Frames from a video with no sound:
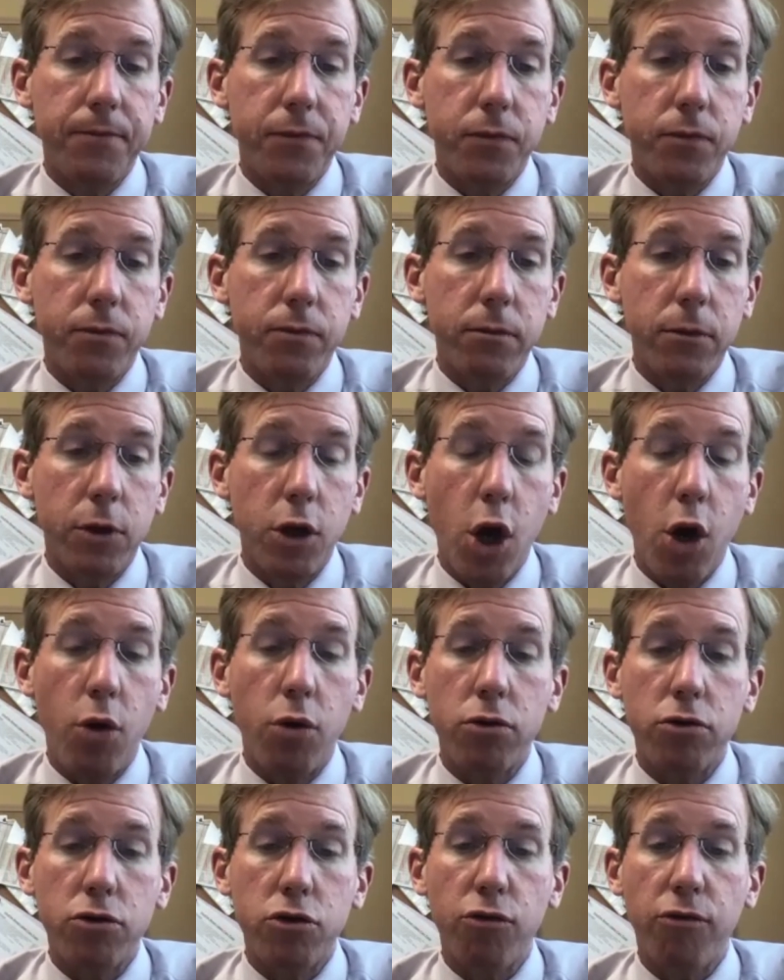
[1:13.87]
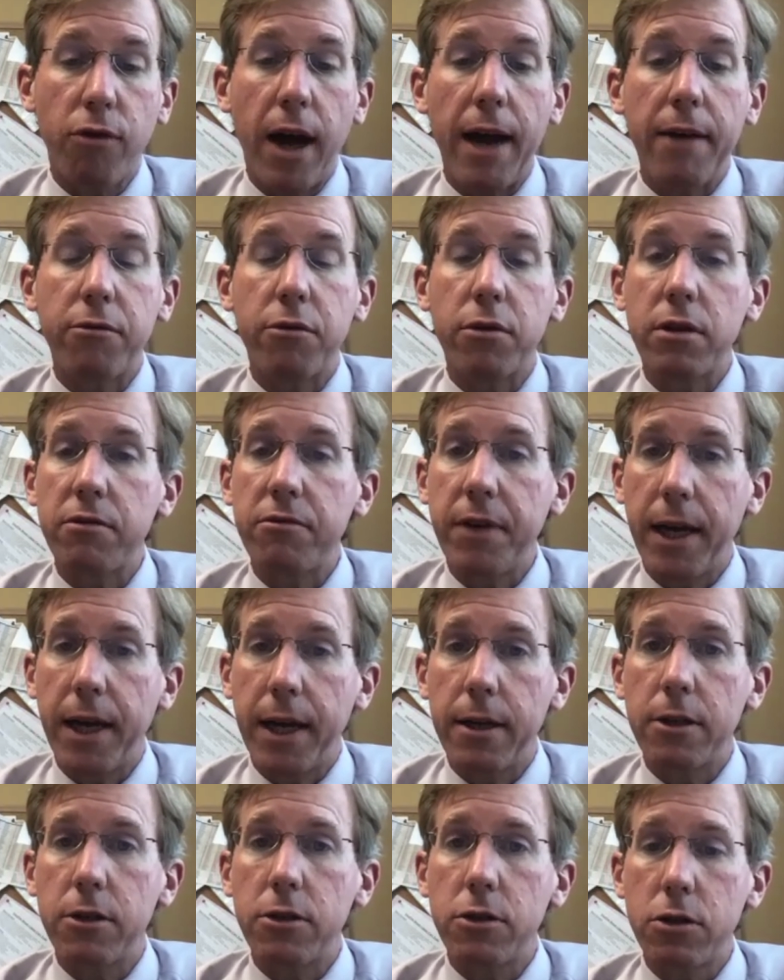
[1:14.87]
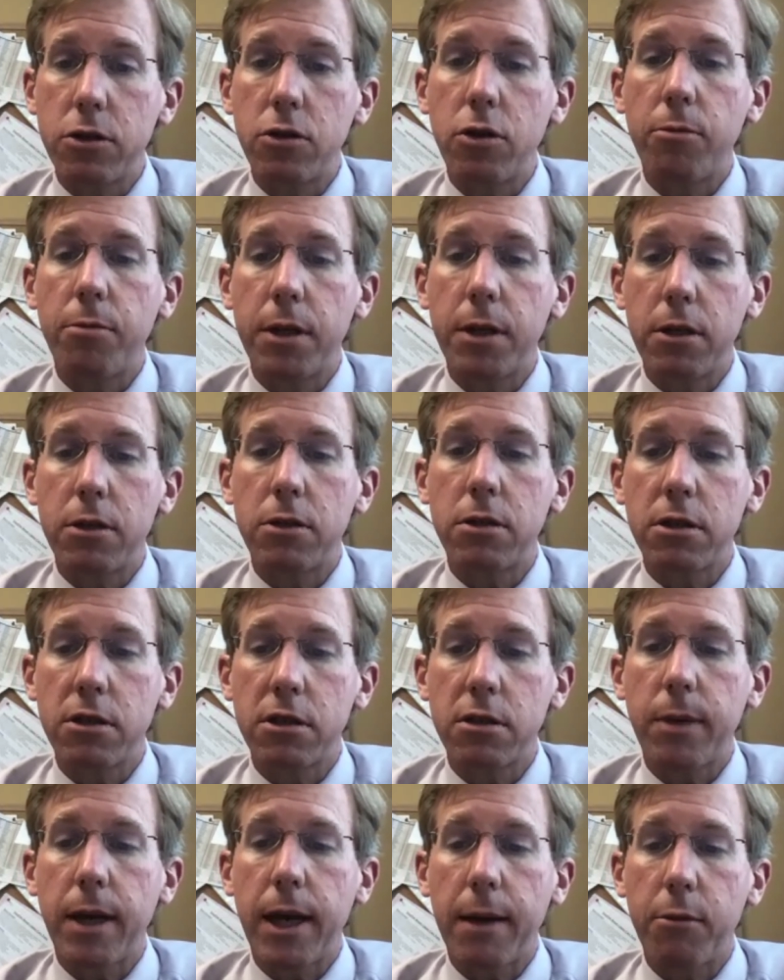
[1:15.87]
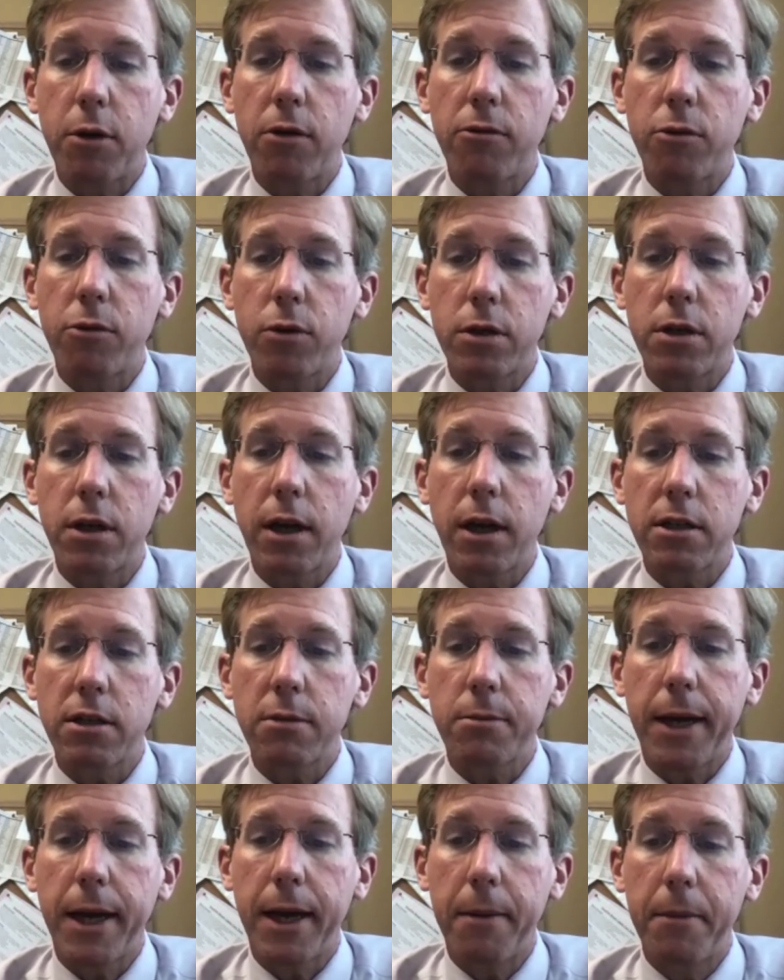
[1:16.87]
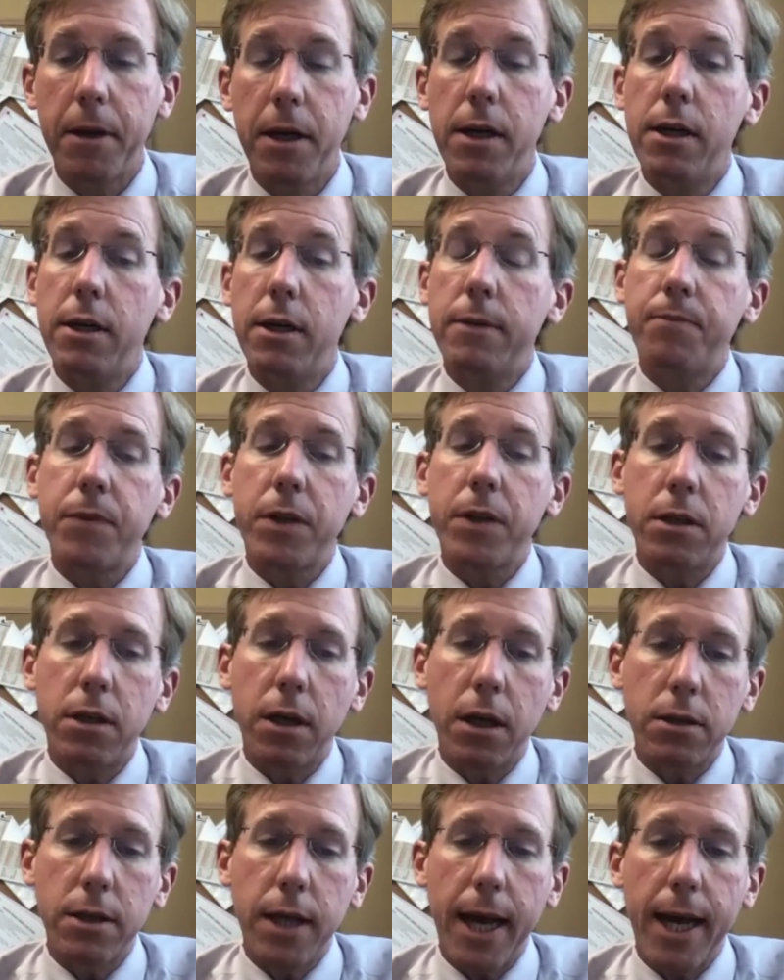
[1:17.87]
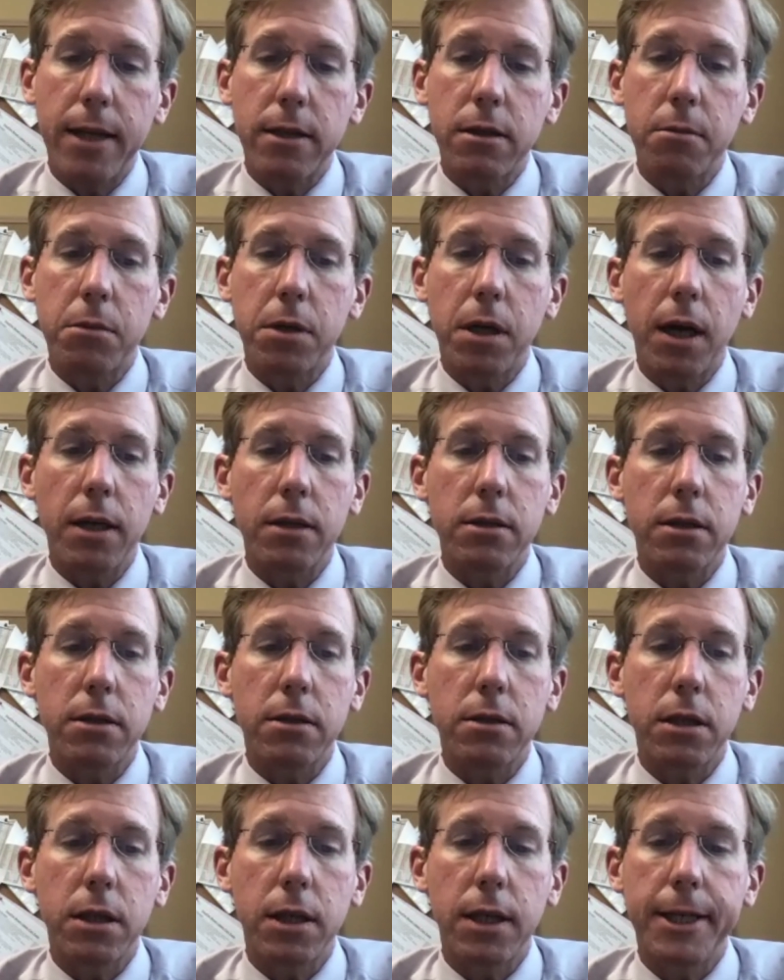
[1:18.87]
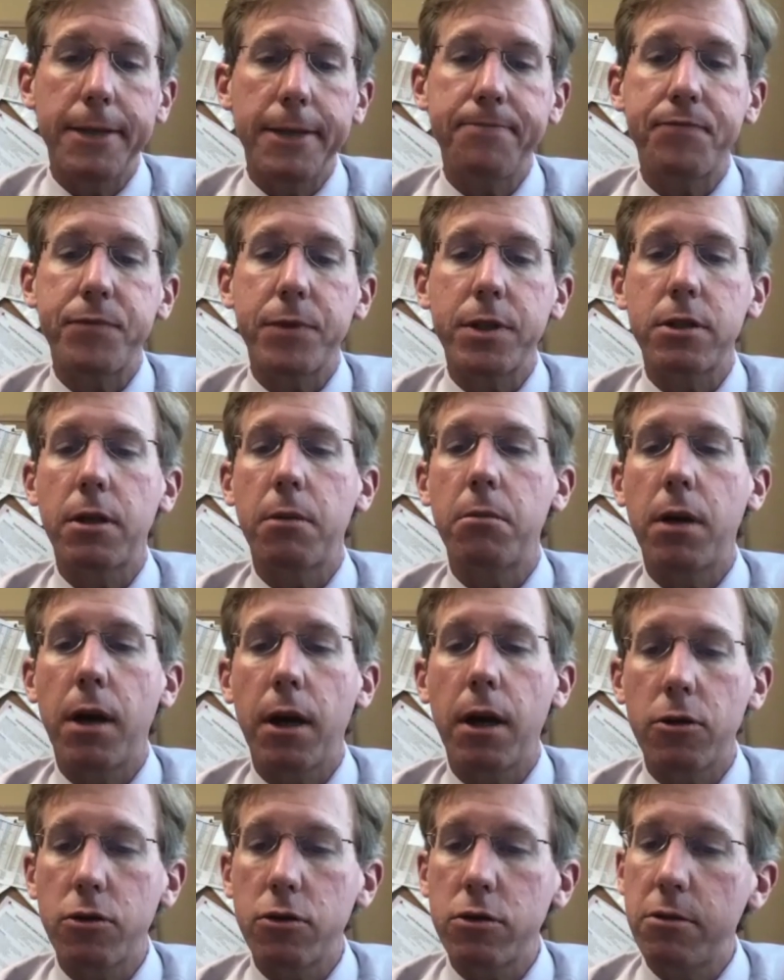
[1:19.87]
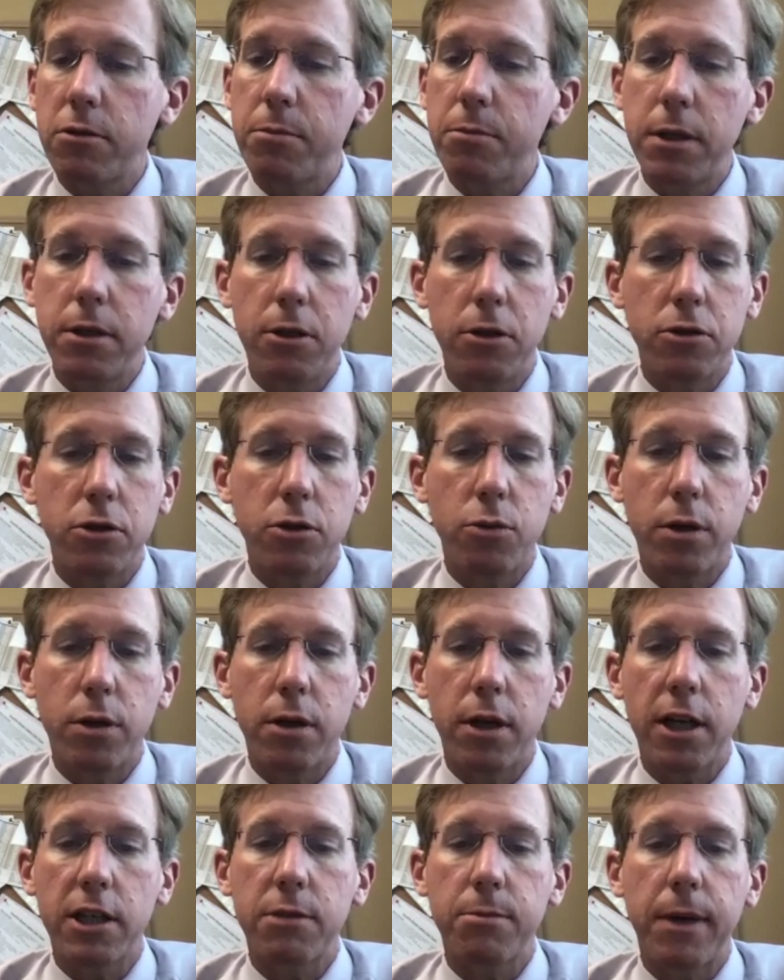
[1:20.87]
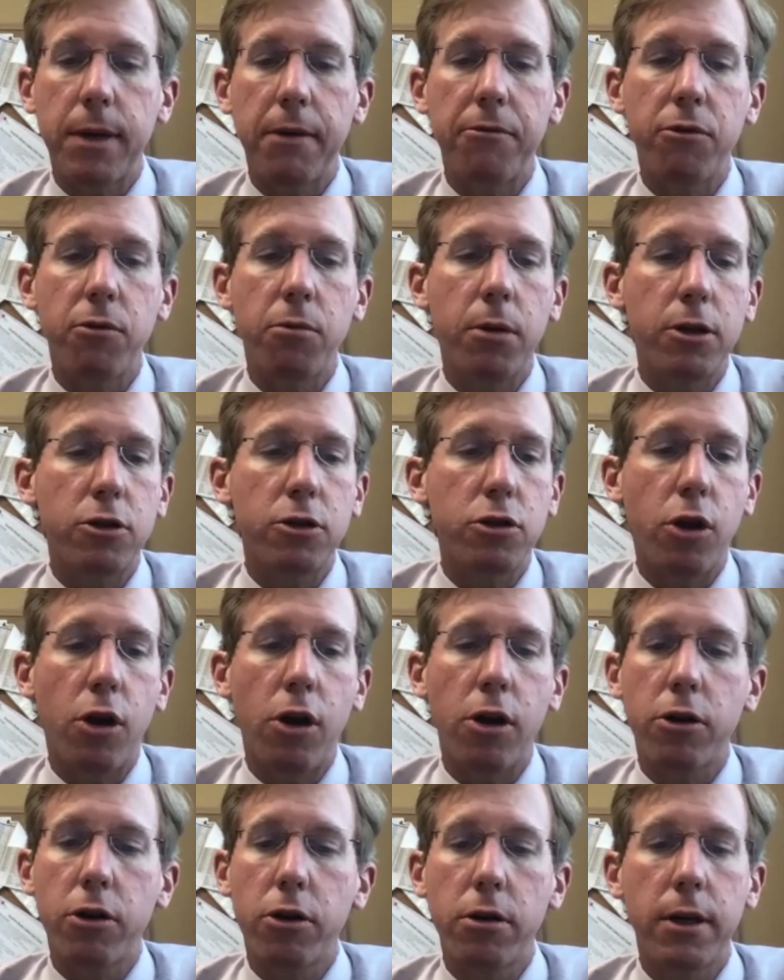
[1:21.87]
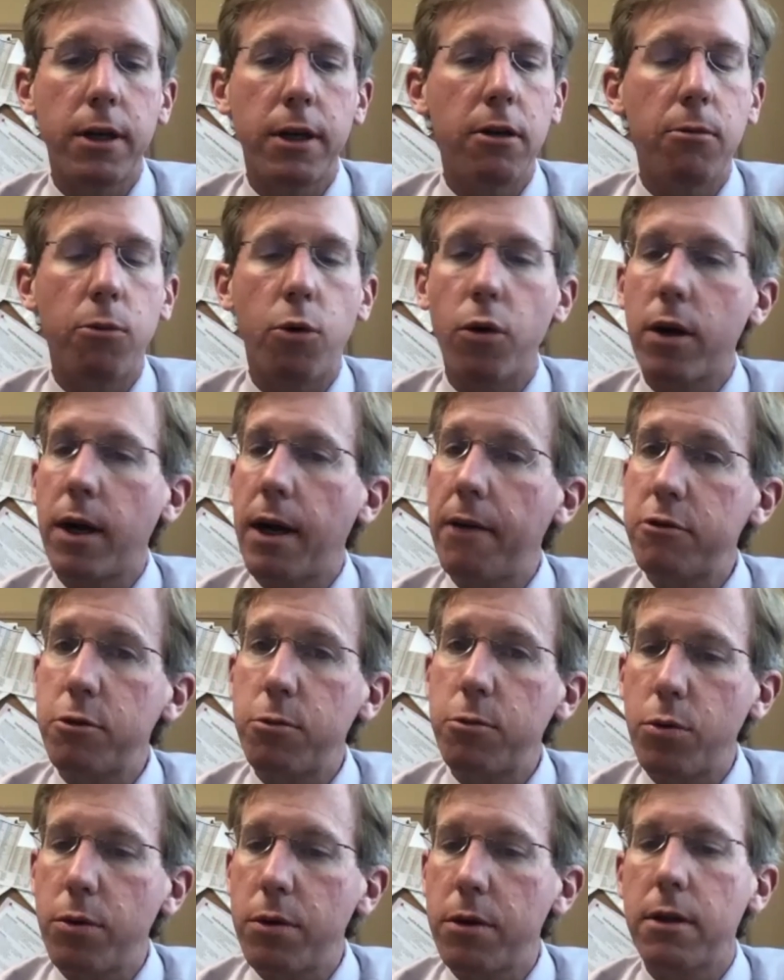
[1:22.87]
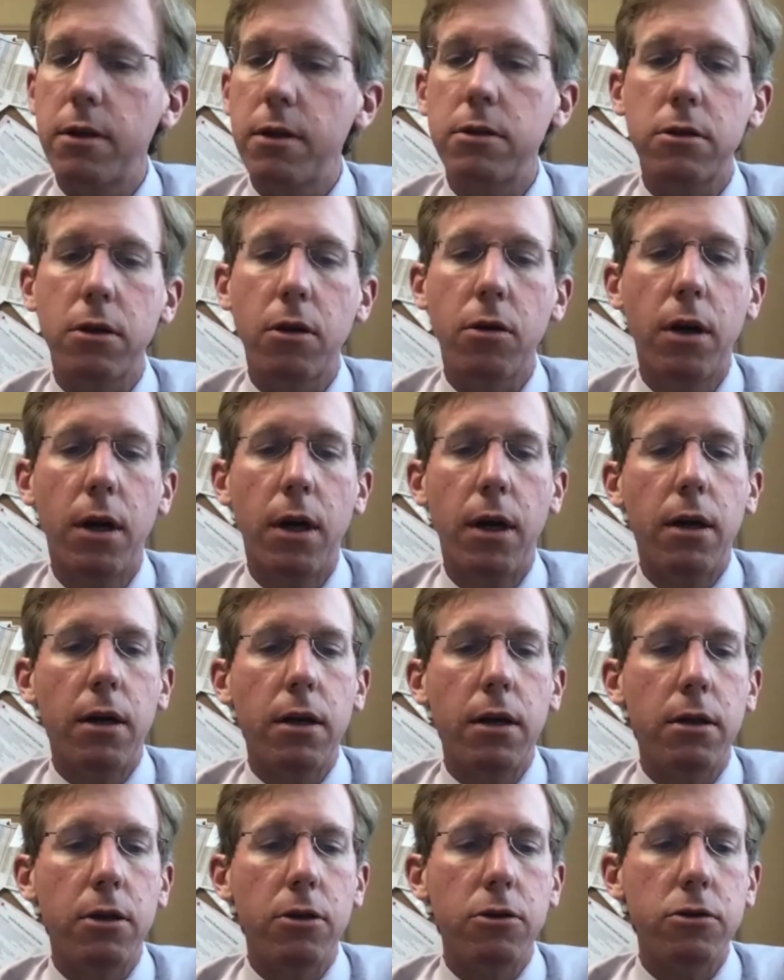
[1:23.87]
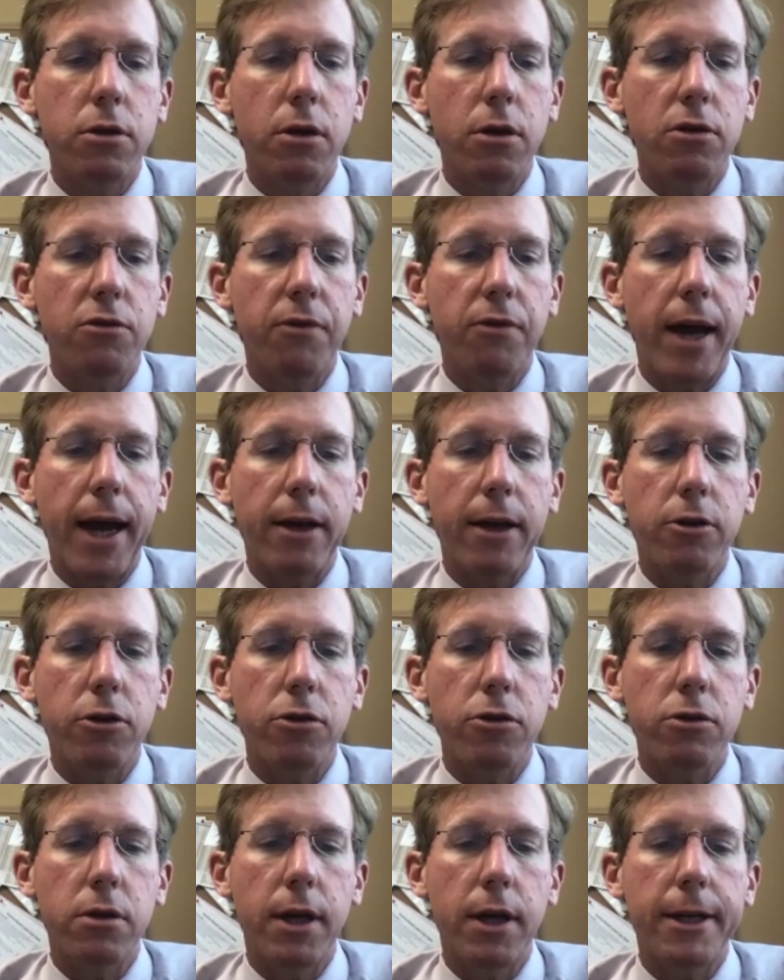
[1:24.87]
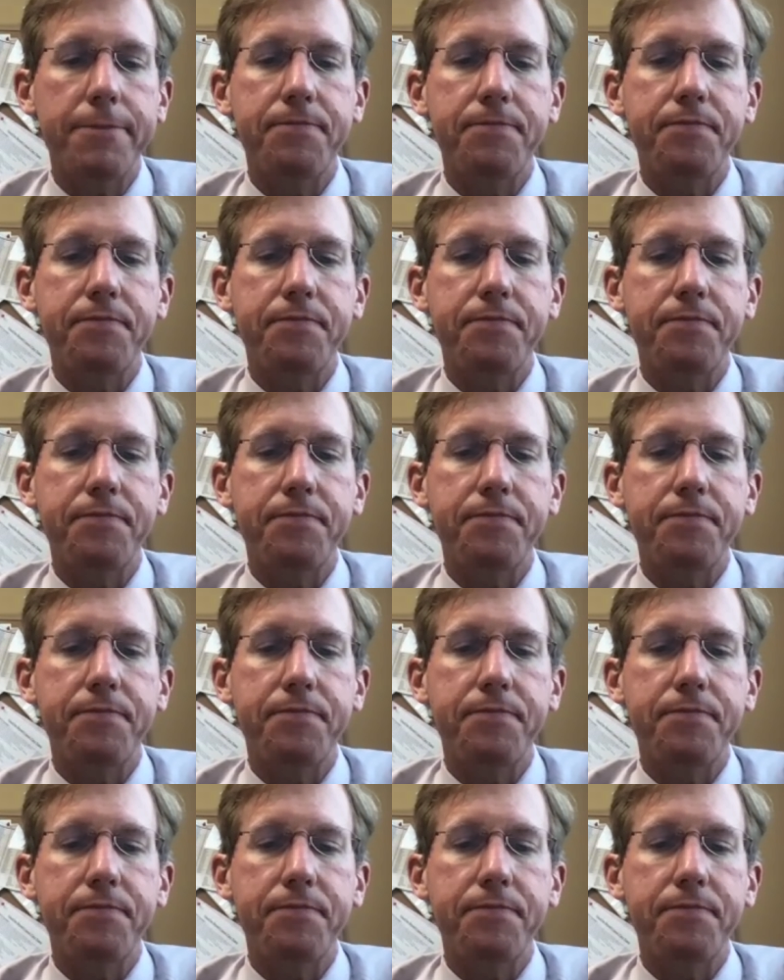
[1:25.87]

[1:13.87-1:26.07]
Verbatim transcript: known survival advantage to obinutuzumab over rituximab. It does add some toxicity. Some doctors have been using rituximab for much longer and are more comfortable with it. So there's those factors that